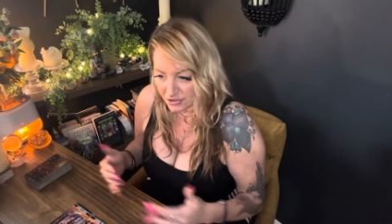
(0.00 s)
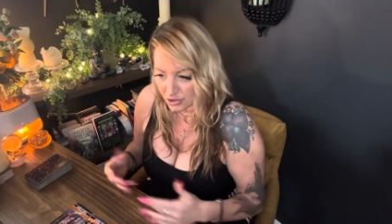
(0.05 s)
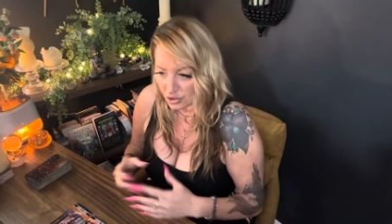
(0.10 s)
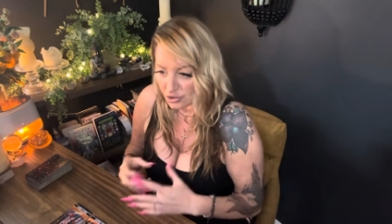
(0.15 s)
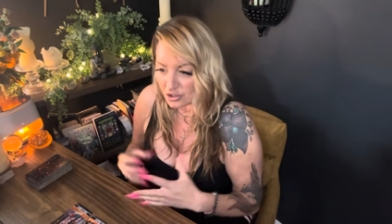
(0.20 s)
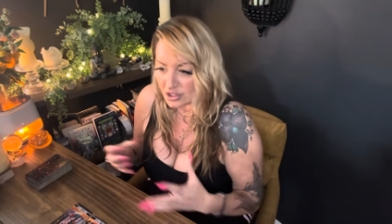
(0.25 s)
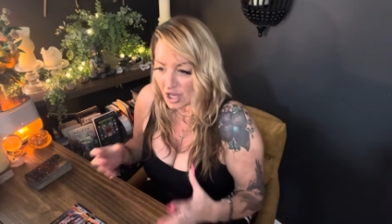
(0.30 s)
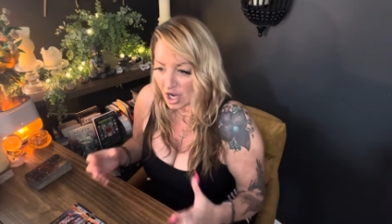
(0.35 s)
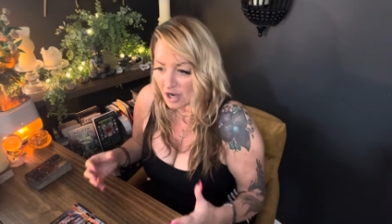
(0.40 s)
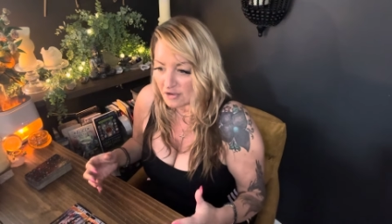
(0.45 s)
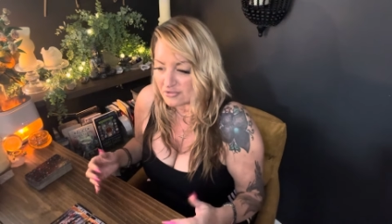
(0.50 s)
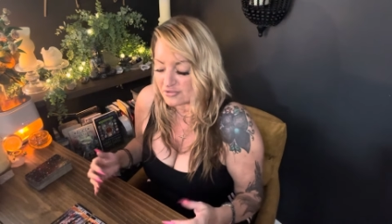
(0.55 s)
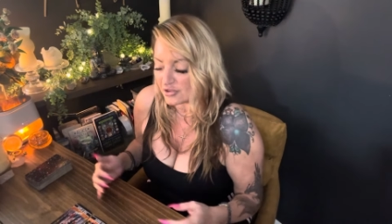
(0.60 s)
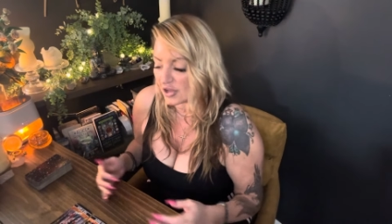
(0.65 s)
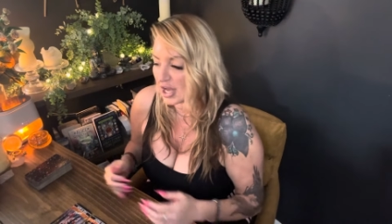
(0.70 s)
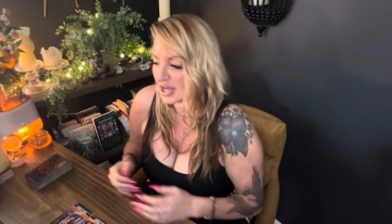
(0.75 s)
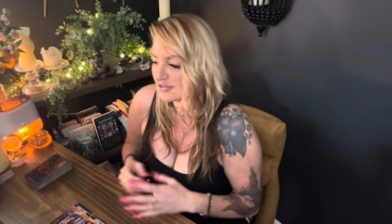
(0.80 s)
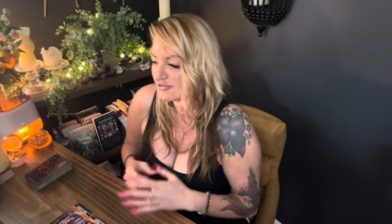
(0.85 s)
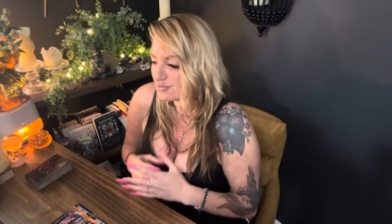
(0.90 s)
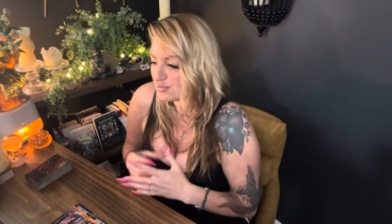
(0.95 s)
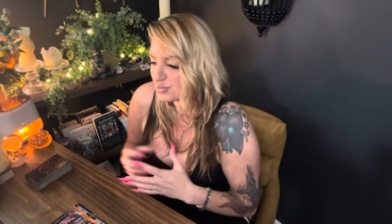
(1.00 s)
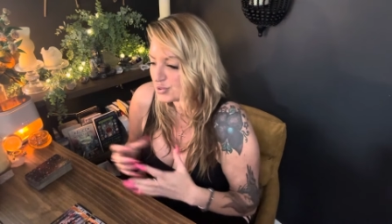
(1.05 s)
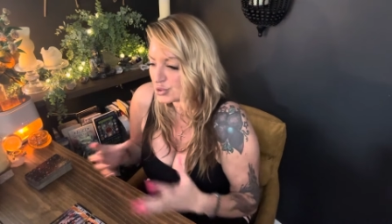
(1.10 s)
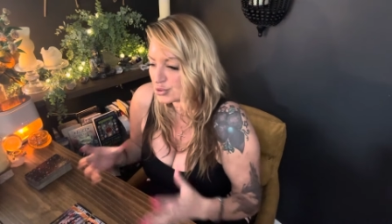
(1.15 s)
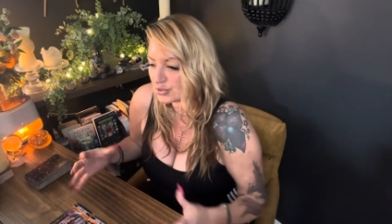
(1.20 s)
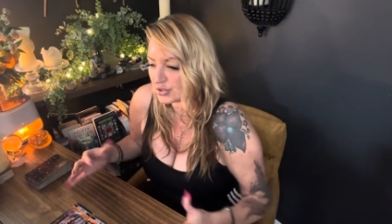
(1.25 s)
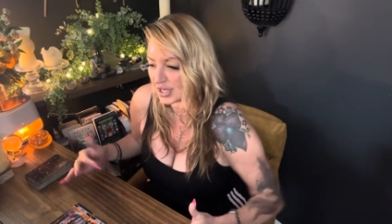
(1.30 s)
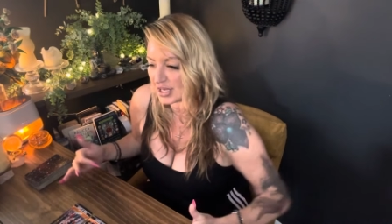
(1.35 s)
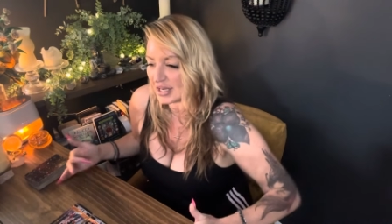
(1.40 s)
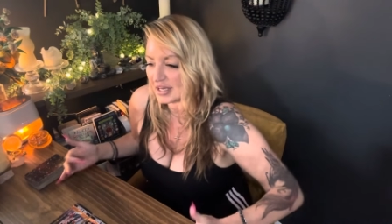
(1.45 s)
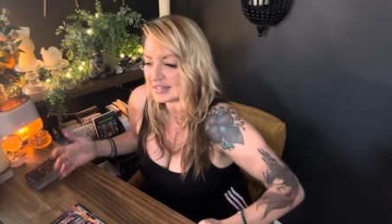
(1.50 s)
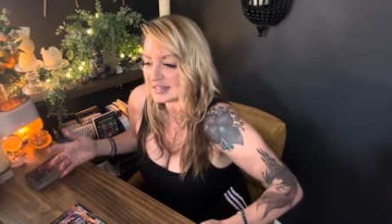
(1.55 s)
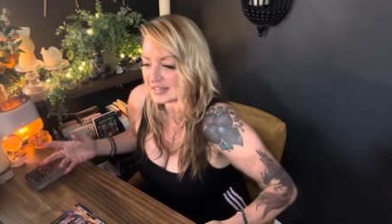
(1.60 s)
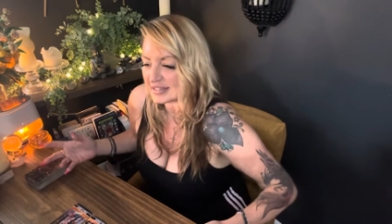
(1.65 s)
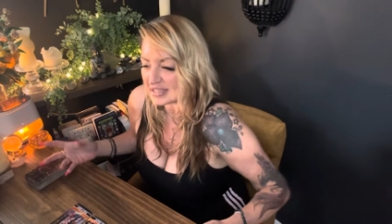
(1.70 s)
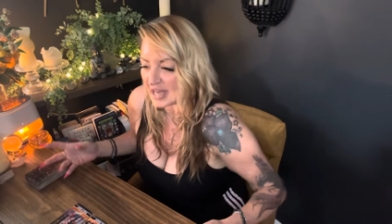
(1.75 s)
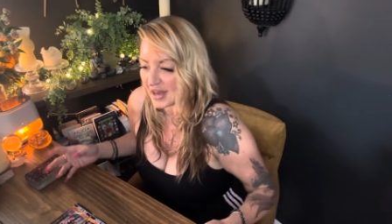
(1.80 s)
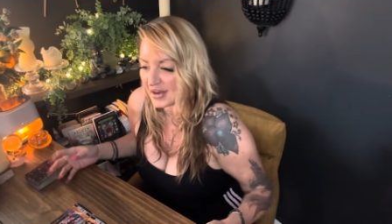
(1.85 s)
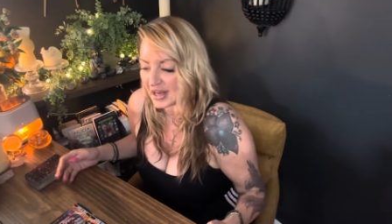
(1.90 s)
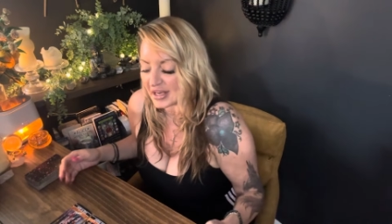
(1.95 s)
your love life, beauty,
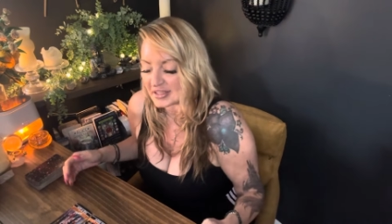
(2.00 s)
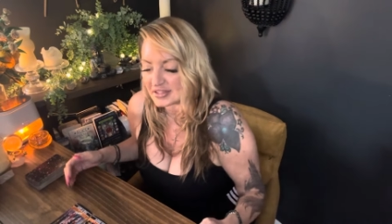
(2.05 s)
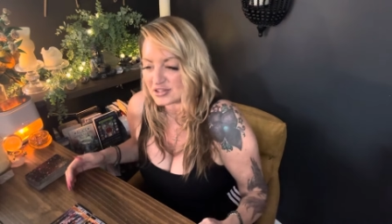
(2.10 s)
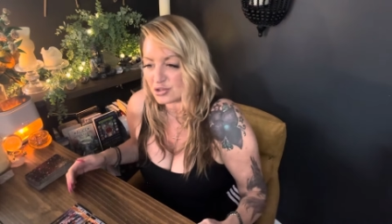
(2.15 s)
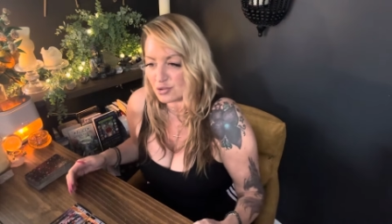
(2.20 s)
aesthetics.